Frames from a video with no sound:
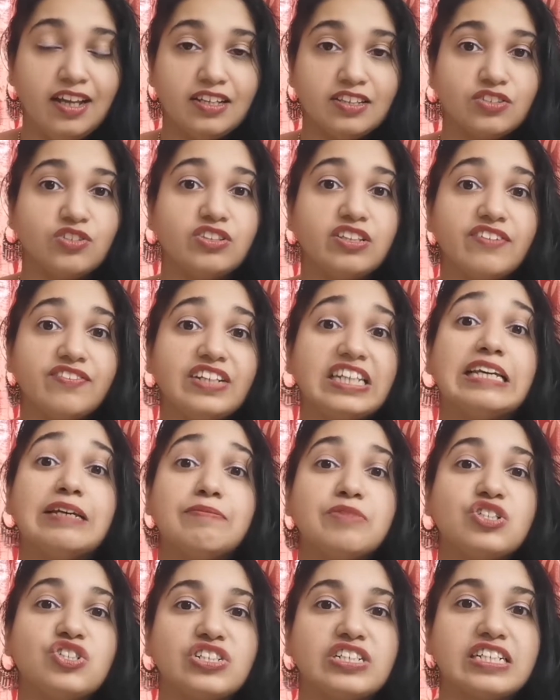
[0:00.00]
so they will
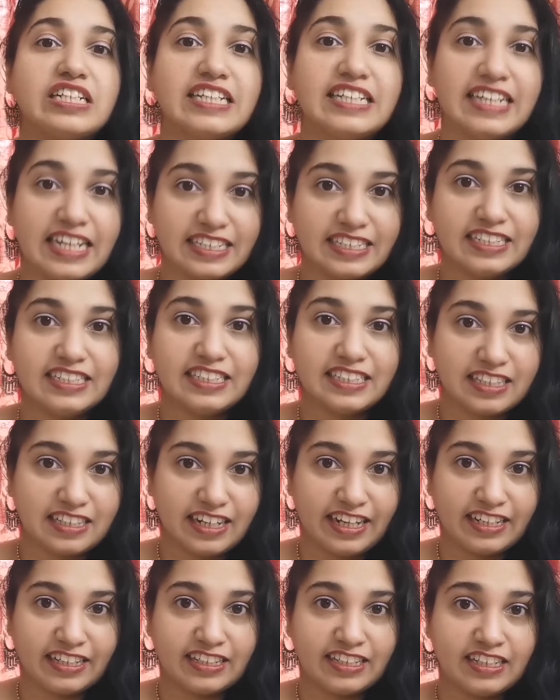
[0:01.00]
immediately get it
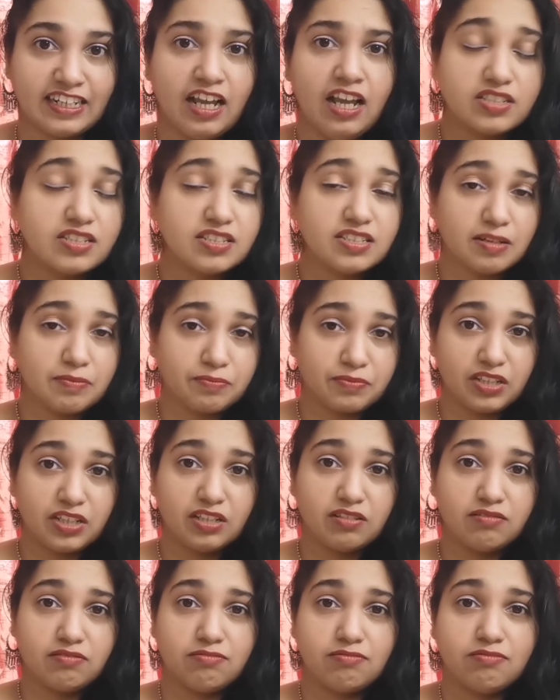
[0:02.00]
corrected. This is
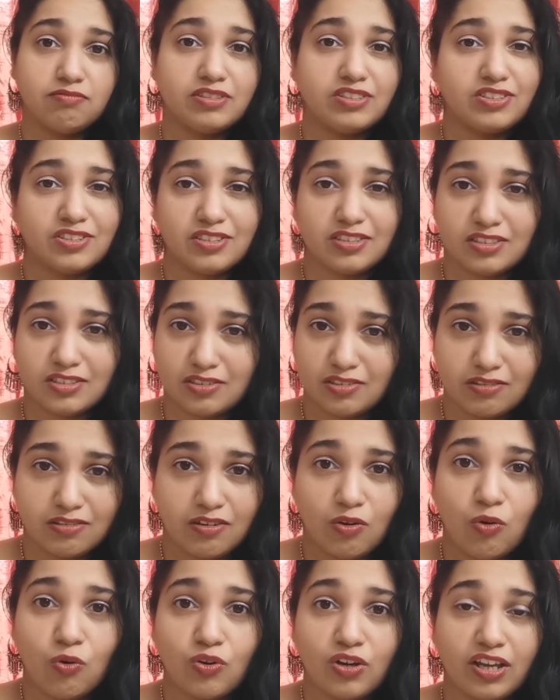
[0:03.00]
something which is
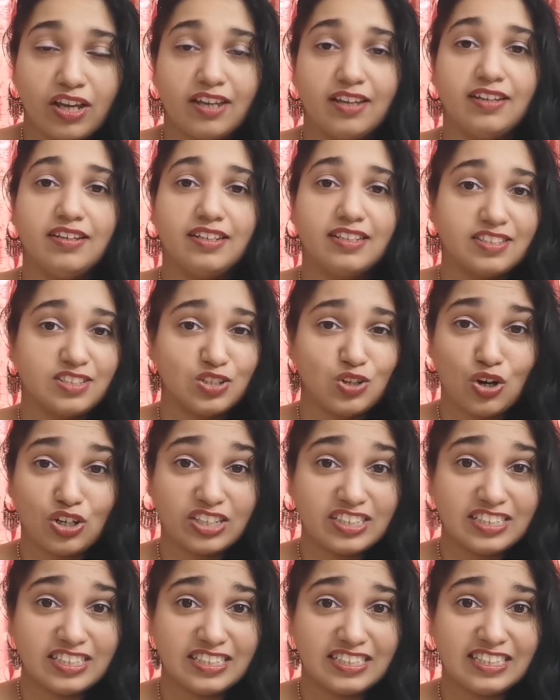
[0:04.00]
okay. It's
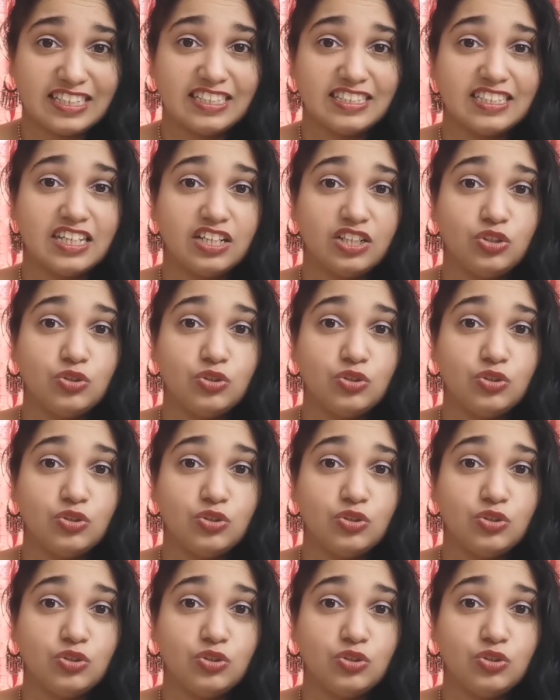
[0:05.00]
not a disease.